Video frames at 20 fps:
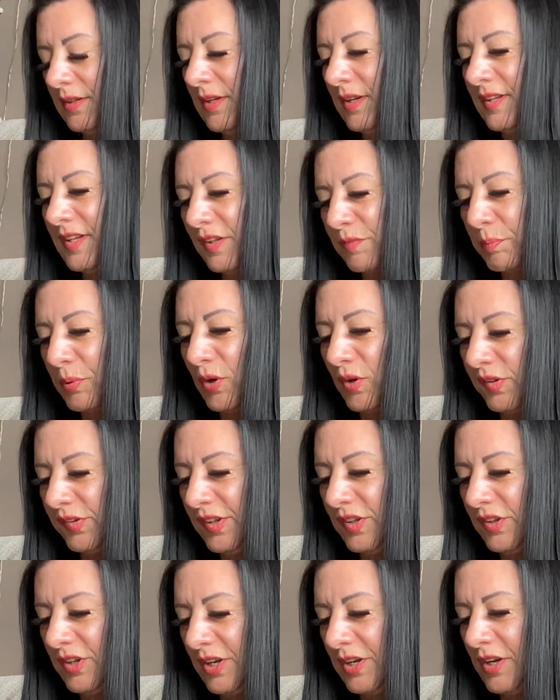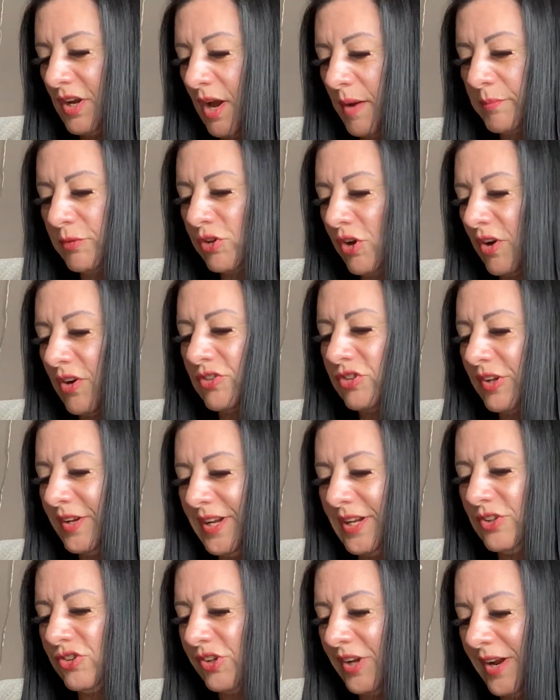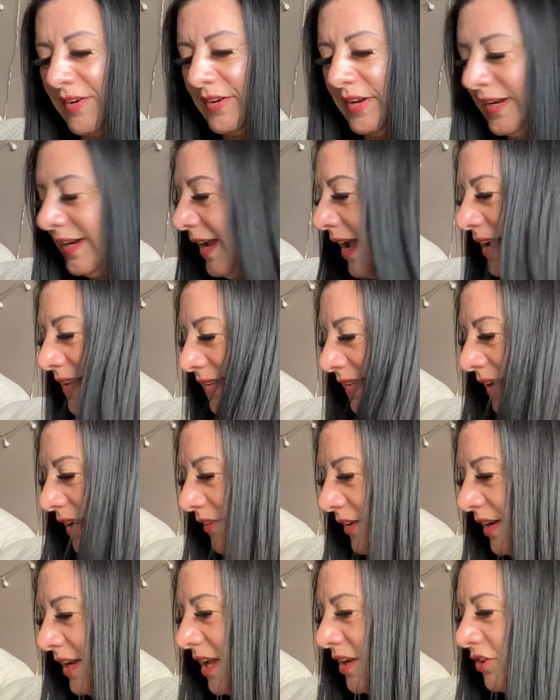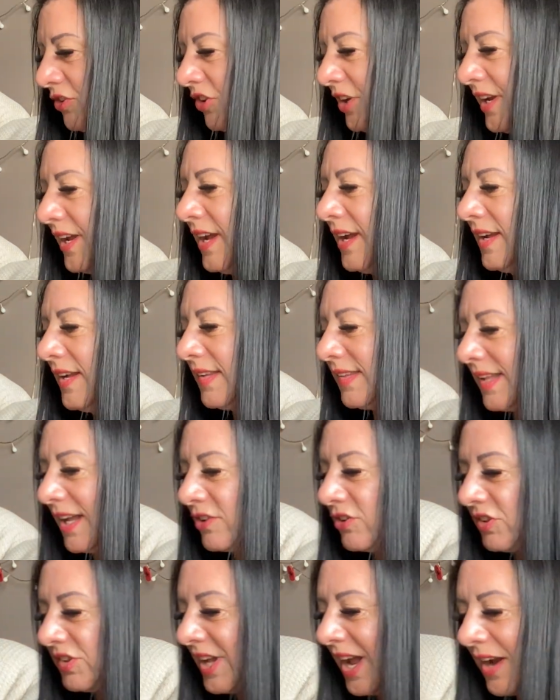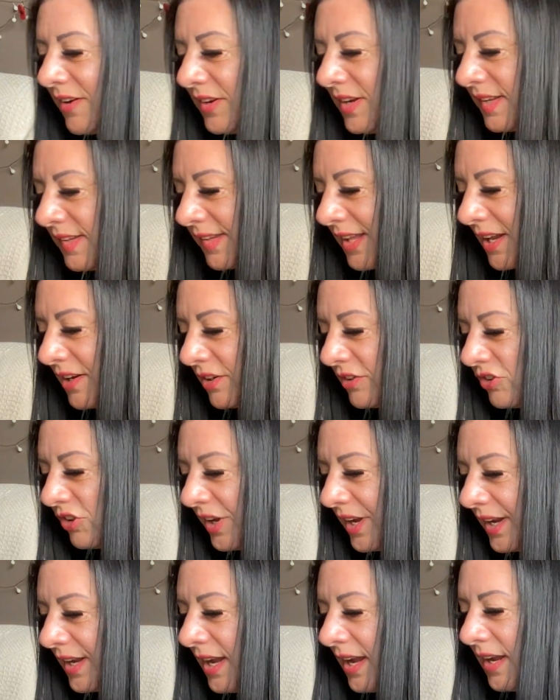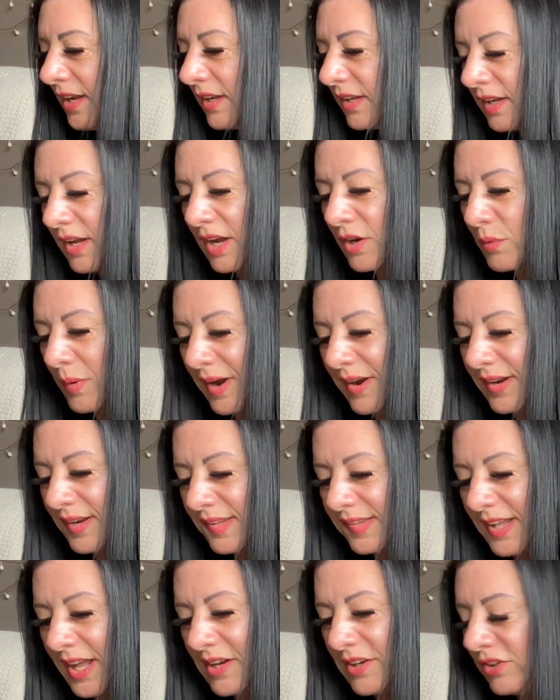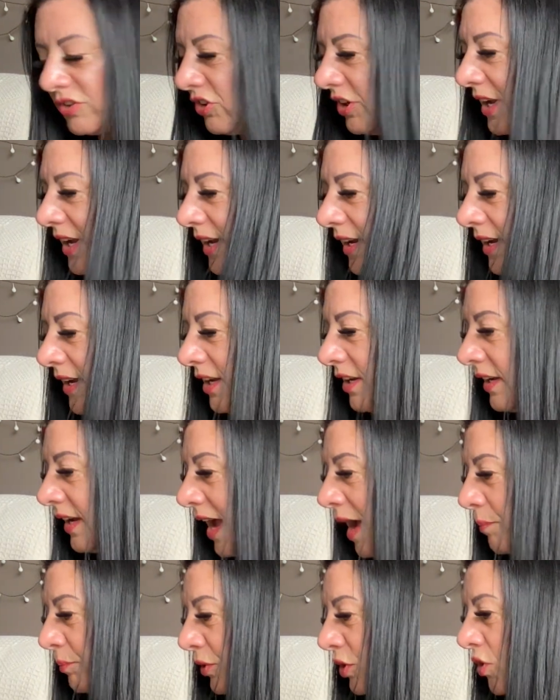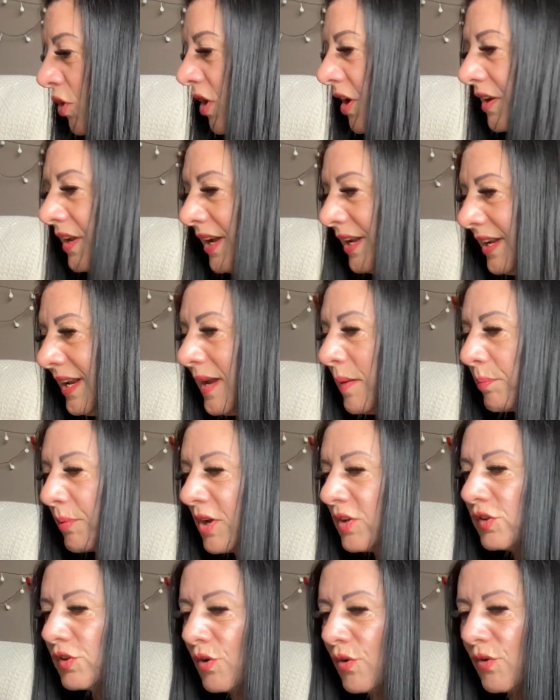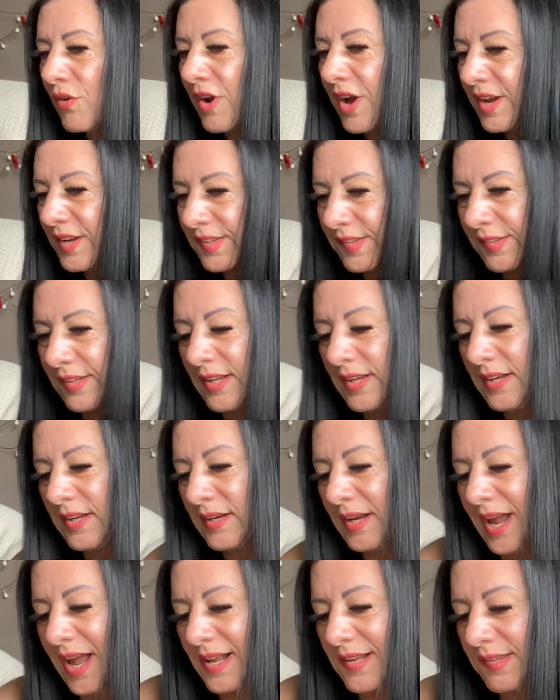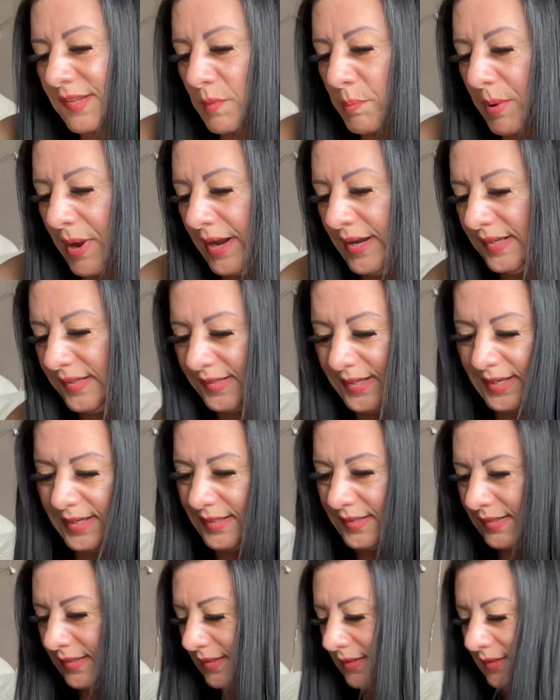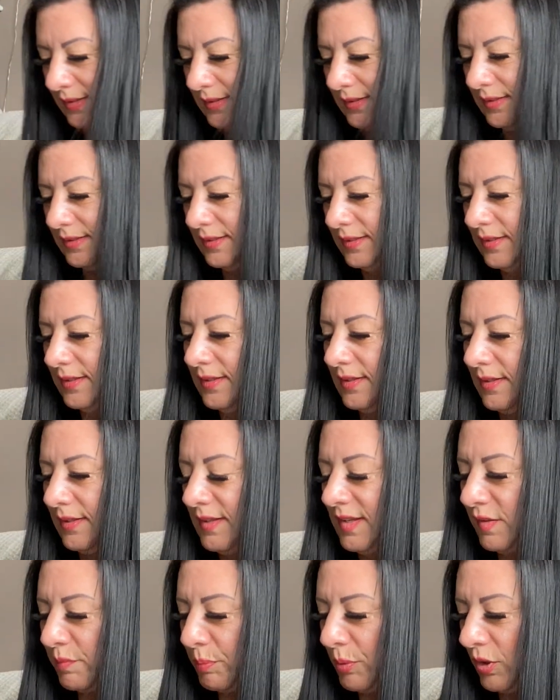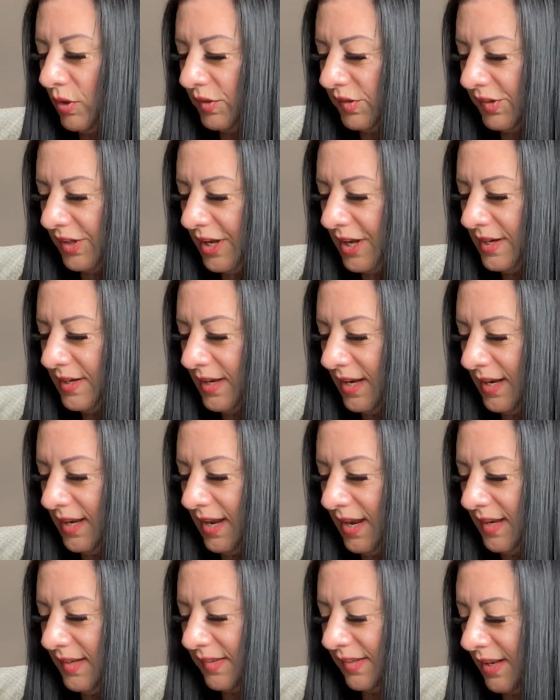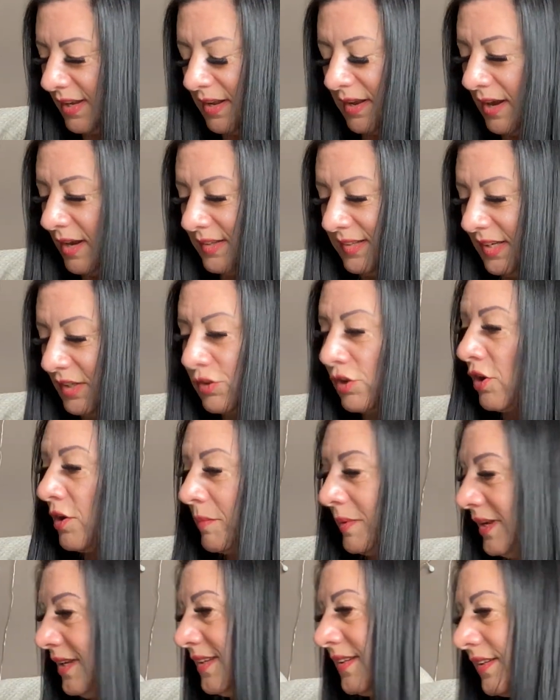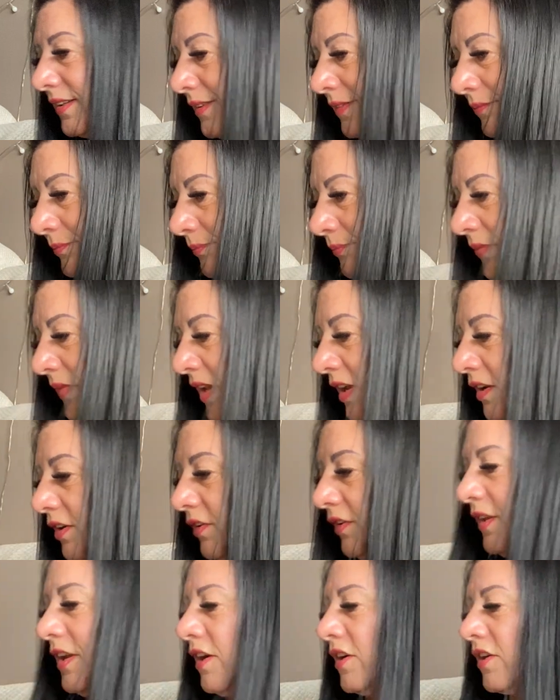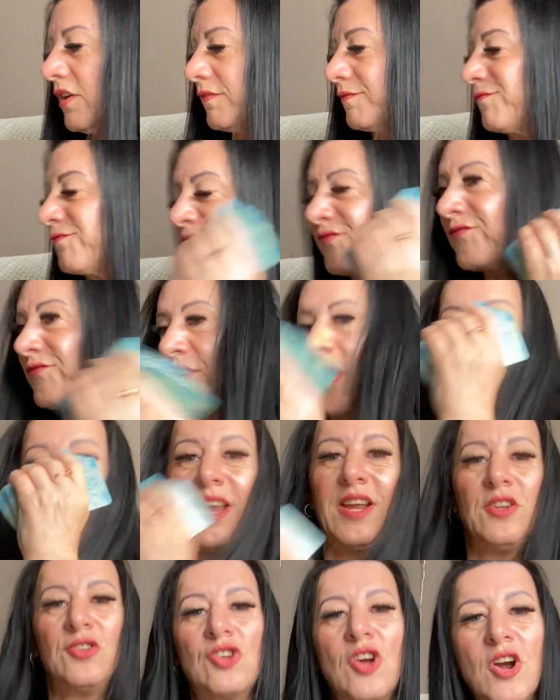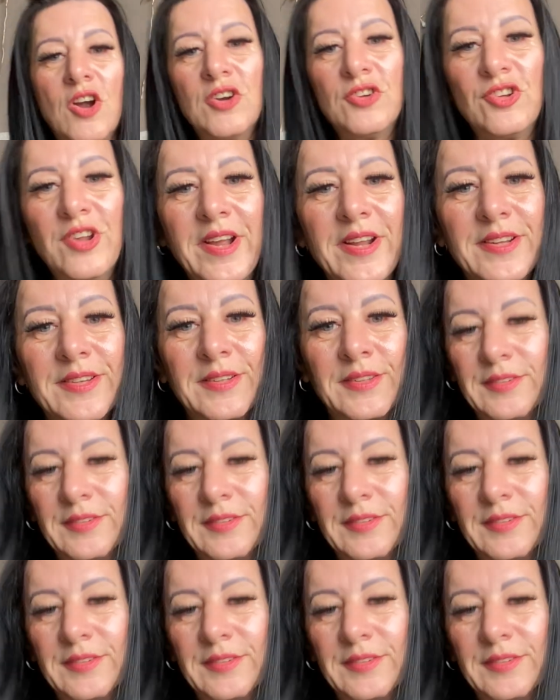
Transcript: This person's going to come charging in. Chariot, Cancerian energy, Sagittarius energy, Aquarius energy, Capricorn, Libra, Taurus, Cancer, Pisces. This person is determined. They're fucking charging.